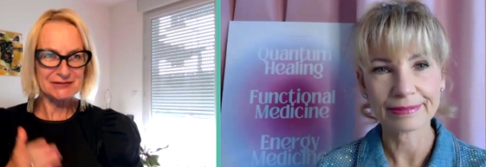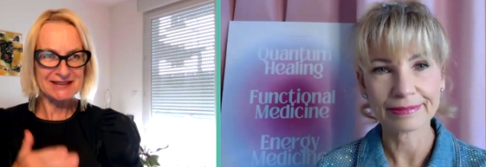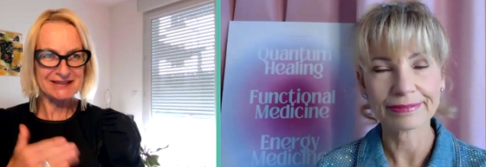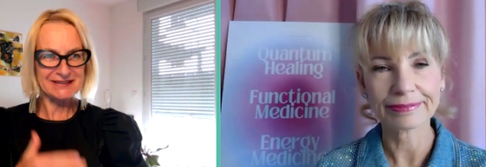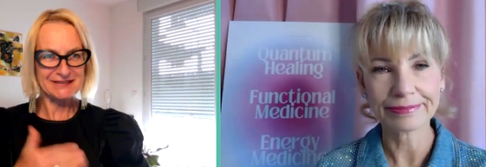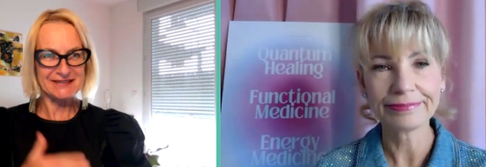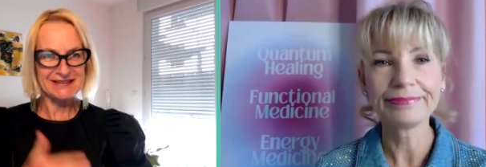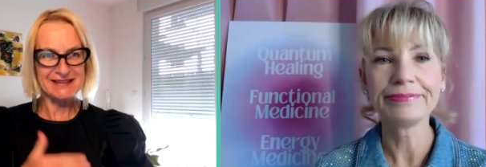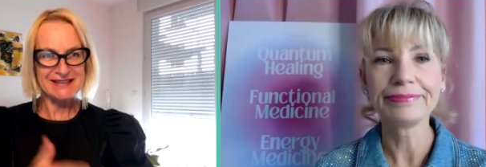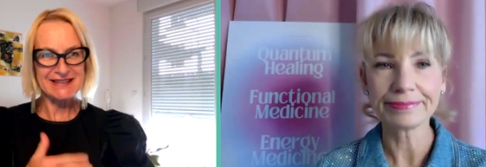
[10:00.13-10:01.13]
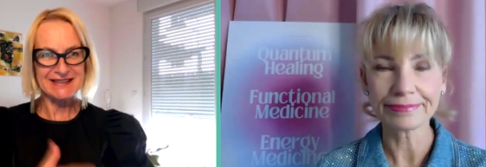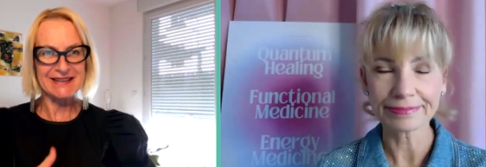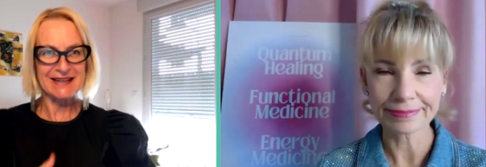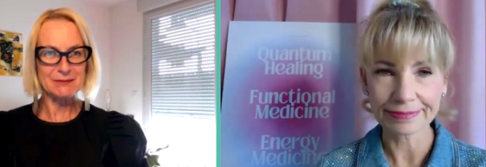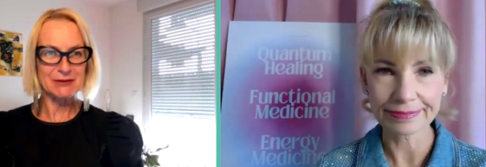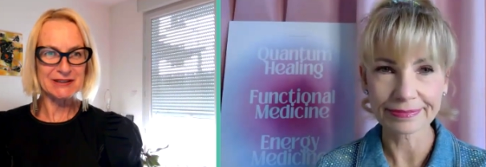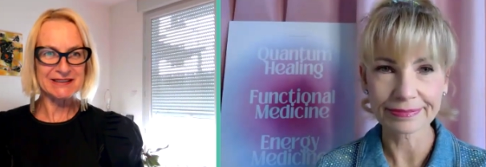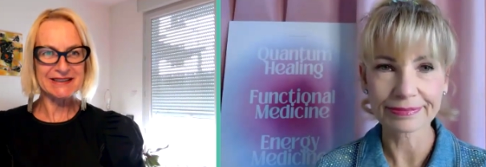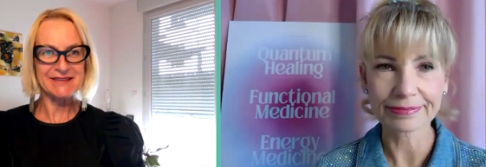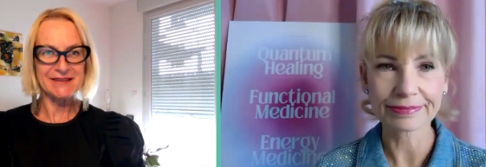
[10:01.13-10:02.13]
Speaker 1: really thinly and I put
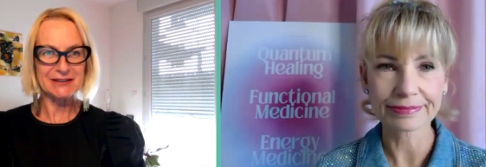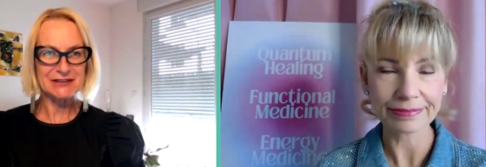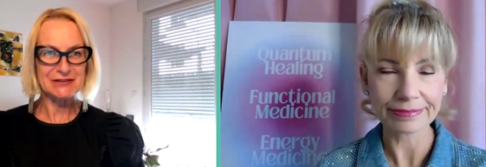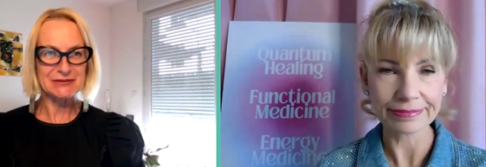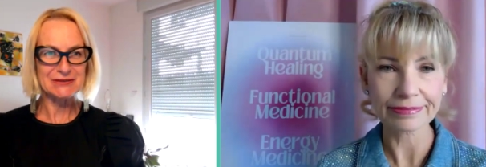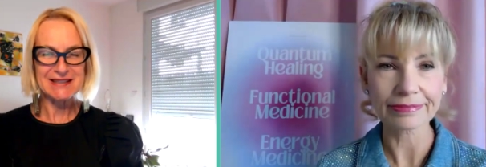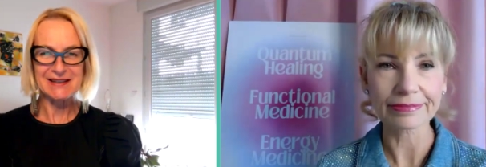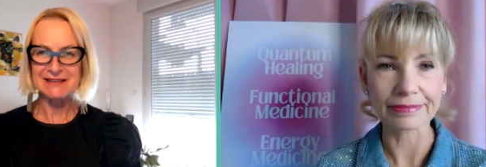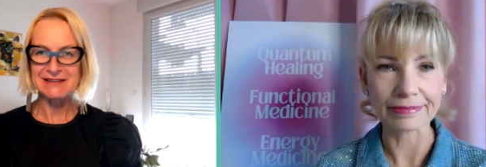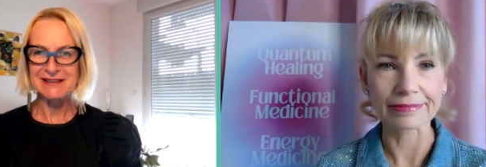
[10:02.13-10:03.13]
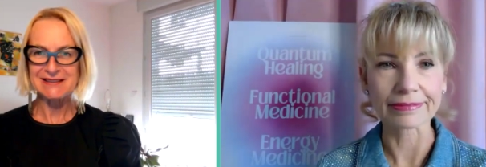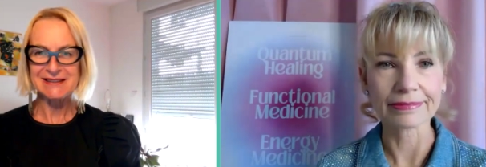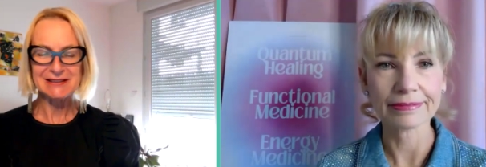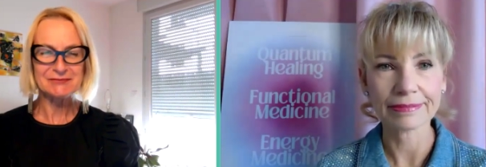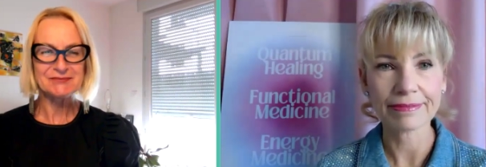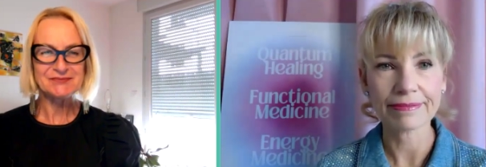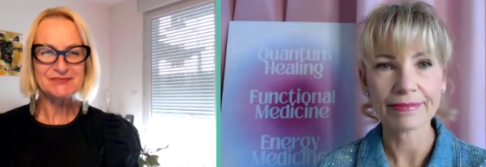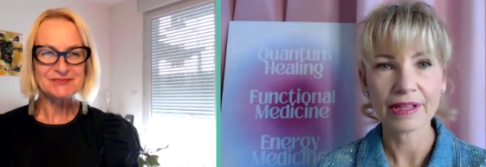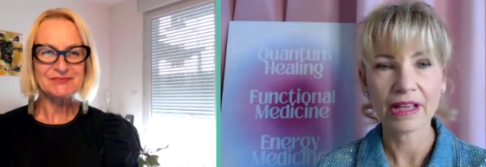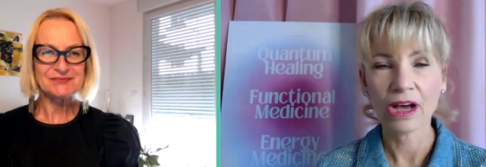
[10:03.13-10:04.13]
it in there too. Is that a good idea?
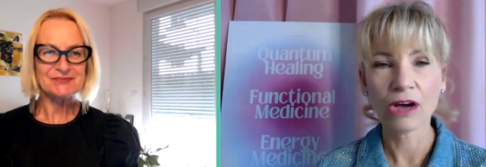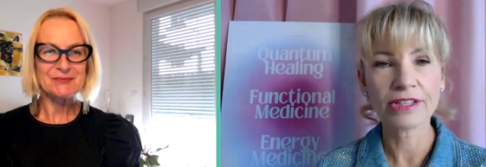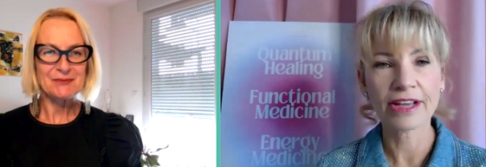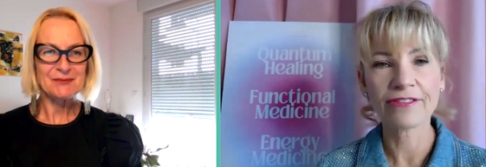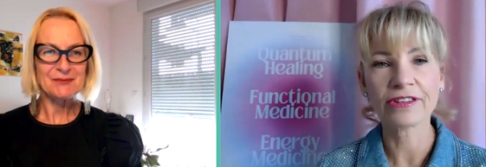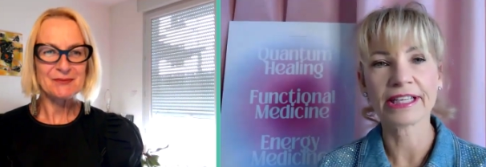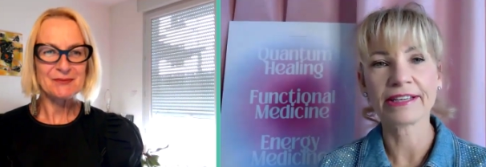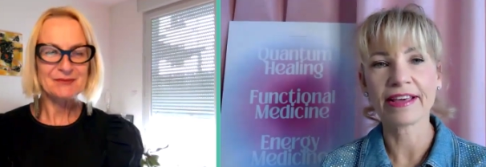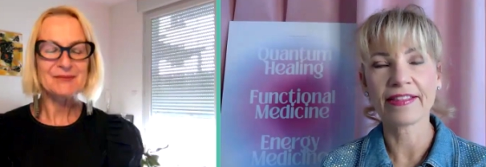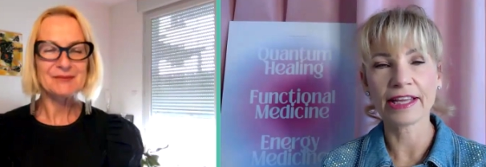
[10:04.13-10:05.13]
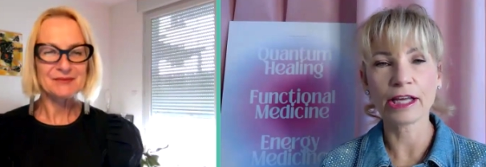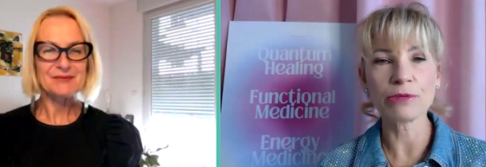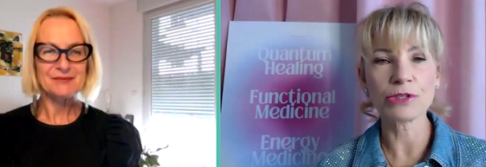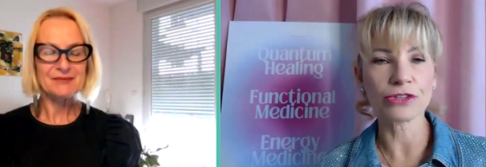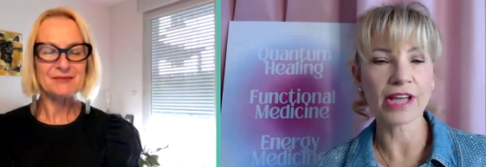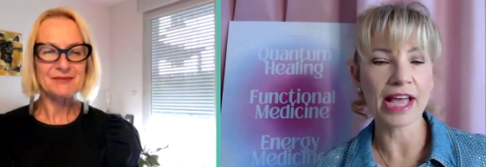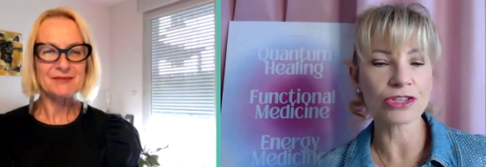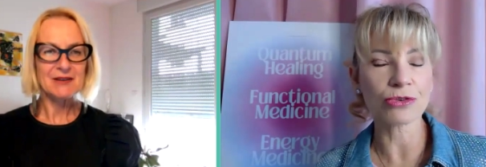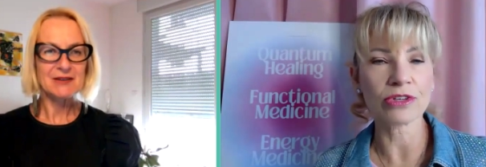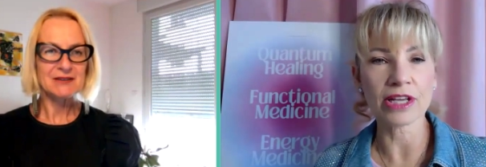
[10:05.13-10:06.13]
Speaker 2: Oh, definitely. Yeah, that helps your
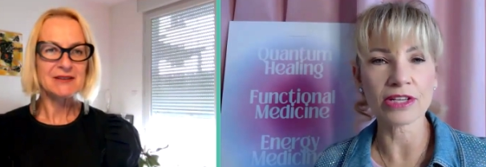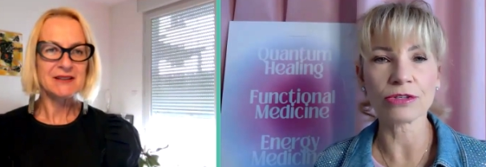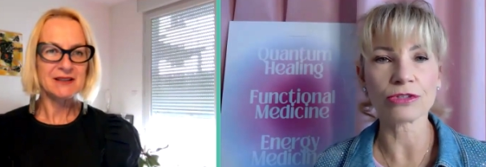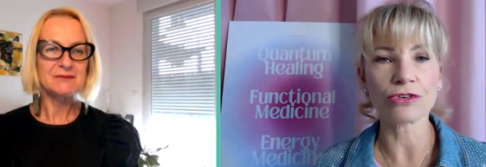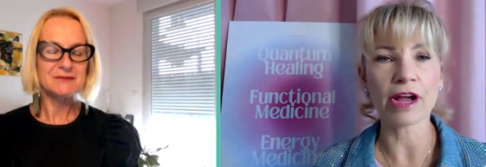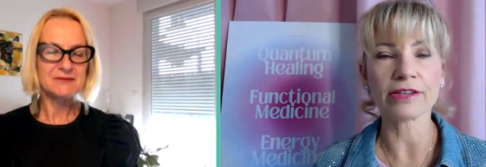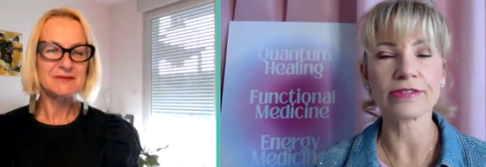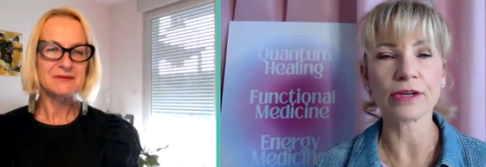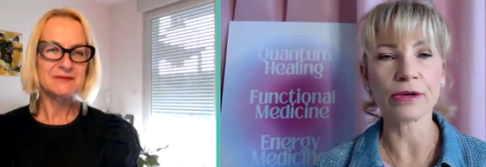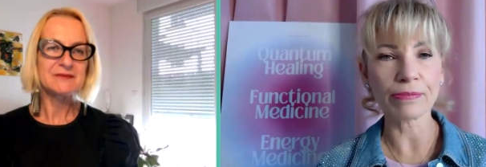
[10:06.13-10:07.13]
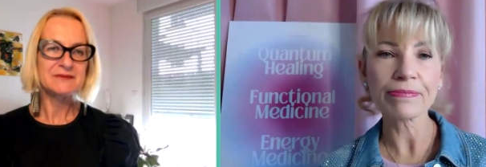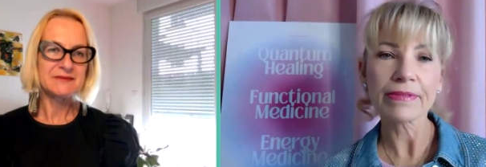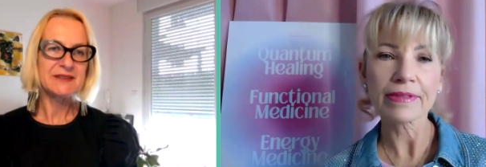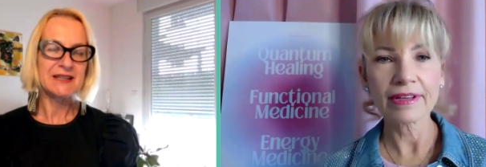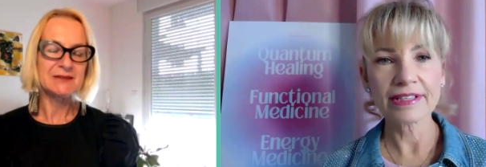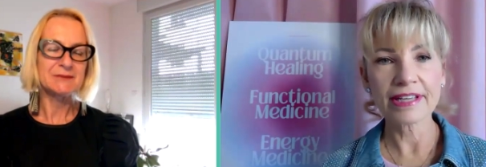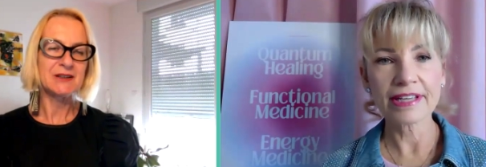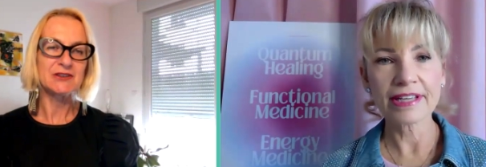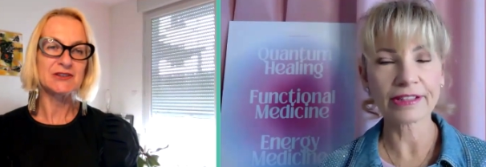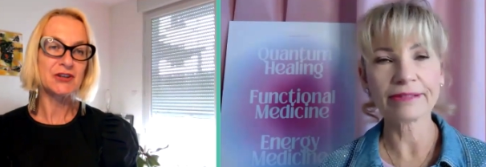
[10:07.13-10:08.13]
gastrointestinal tract. So yeah,
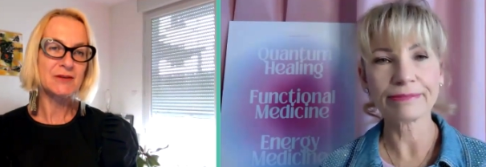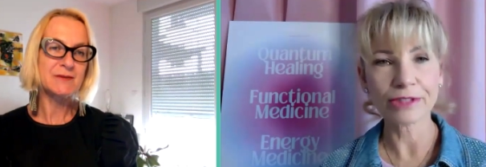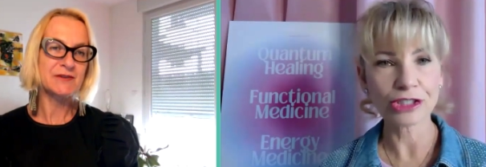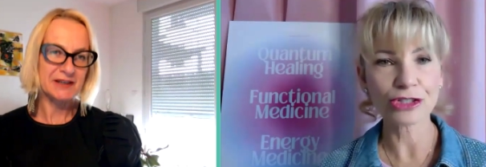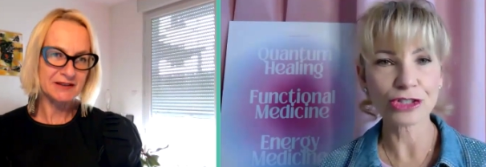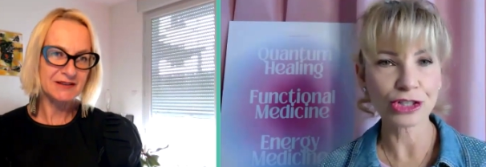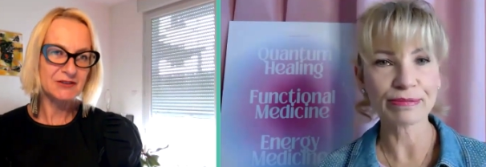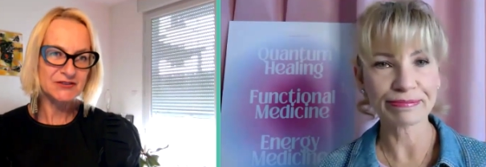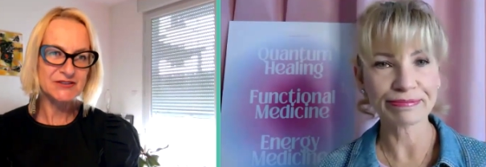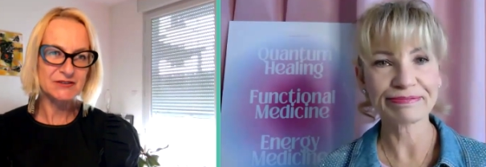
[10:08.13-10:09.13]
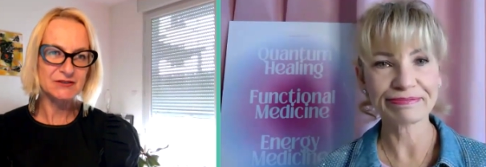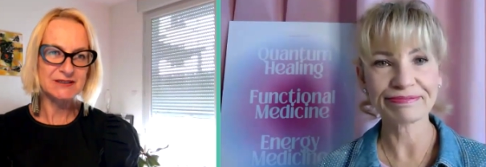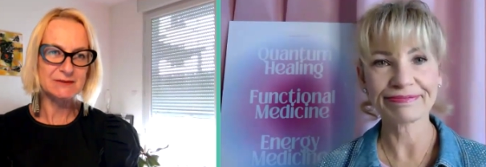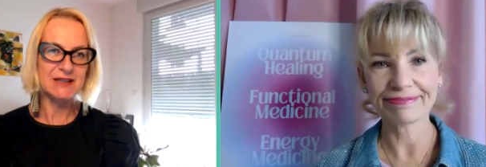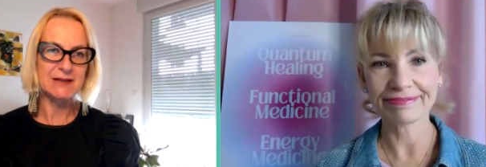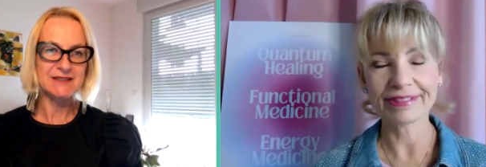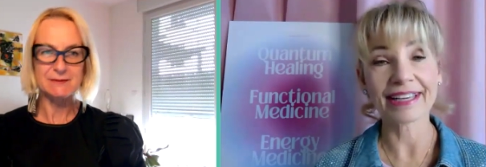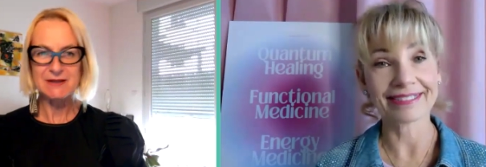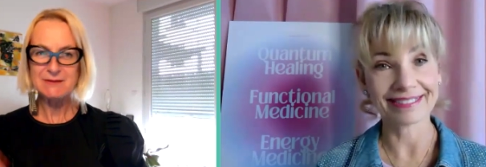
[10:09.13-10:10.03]
Speaker 1: definitely. Turmeric also sometimes